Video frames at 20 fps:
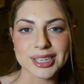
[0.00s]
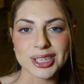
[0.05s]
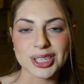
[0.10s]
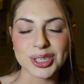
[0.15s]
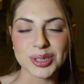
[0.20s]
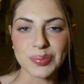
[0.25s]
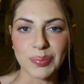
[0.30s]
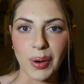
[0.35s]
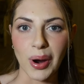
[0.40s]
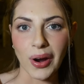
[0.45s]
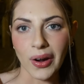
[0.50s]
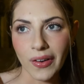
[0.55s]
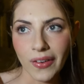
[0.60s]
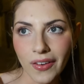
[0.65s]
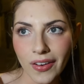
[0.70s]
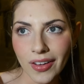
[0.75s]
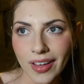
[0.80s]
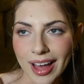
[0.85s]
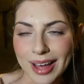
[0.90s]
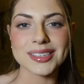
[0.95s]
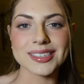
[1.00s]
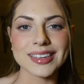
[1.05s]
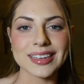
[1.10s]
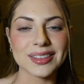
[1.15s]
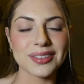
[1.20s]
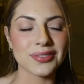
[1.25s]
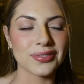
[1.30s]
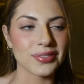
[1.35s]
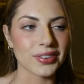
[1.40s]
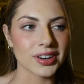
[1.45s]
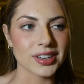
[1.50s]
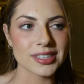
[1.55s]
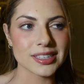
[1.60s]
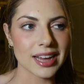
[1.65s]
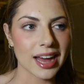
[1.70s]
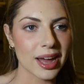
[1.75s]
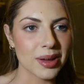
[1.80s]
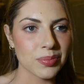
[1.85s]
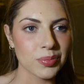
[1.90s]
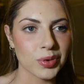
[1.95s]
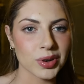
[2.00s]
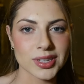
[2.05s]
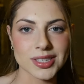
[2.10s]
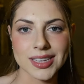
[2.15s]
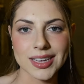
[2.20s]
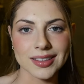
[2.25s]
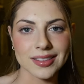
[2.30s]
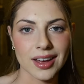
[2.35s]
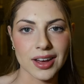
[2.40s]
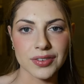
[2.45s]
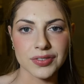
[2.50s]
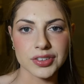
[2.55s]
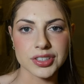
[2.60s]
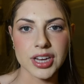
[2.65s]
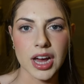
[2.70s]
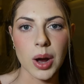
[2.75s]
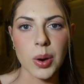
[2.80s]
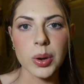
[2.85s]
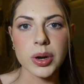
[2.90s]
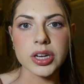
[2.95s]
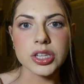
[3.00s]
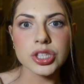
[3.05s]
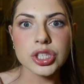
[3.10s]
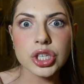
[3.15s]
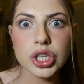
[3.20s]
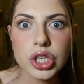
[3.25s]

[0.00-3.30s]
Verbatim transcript: to sparkle. This is like the first time we're seeing the Eiffel Tower, and it's